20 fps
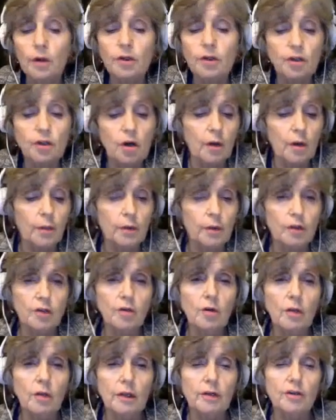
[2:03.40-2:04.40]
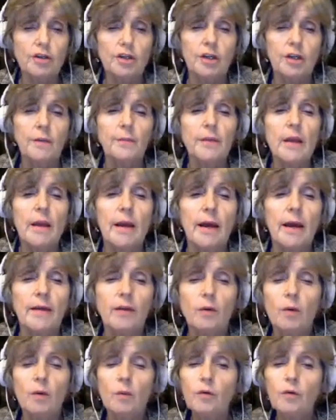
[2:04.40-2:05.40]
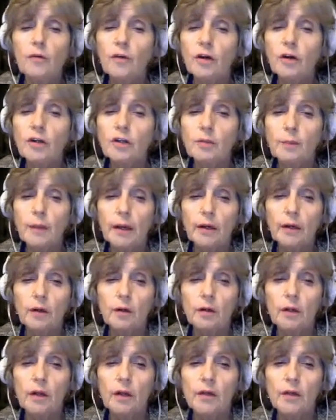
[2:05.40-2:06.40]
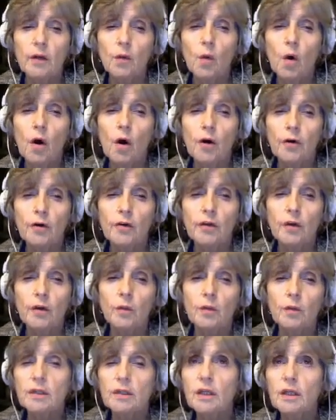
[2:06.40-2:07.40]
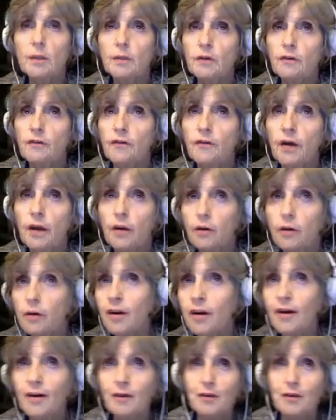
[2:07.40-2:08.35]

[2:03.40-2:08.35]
I want to talk about soil energy, and then we'll move on to metal, and then water, and then we'll skip to fire.